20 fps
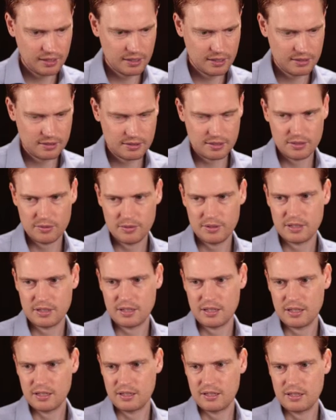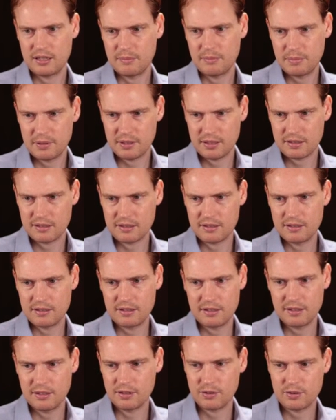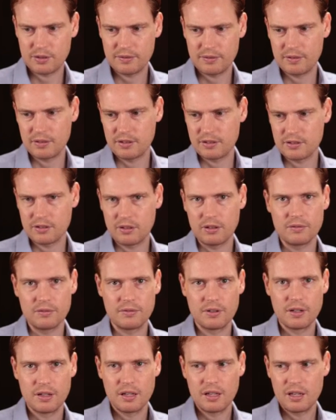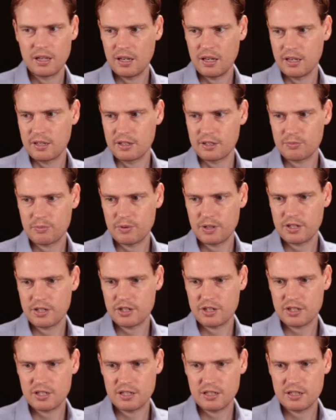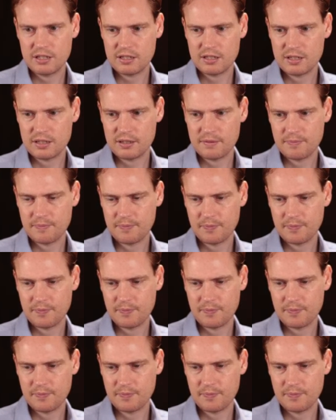so we can put this into the equivalent of a spreadsheet.